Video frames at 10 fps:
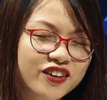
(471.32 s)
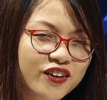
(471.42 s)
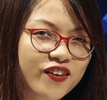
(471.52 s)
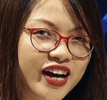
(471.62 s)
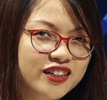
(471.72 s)

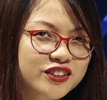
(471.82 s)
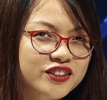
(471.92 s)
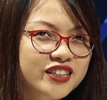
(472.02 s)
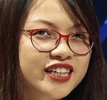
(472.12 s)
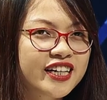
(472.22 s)
know,
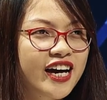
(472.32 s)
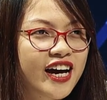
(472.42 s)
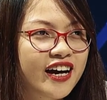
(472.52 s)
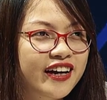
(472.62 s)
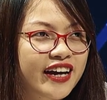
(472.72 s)
actually,
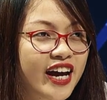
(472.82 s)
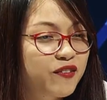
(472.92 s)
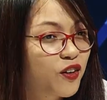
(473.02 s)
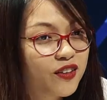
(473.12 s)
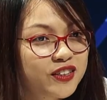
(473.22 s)
I have
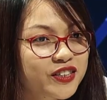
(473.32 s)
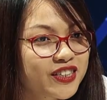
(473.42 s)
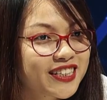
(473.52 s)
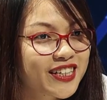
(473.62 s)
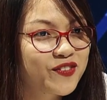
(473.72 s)
no
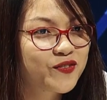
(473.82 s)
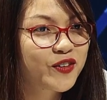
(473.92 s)
interest in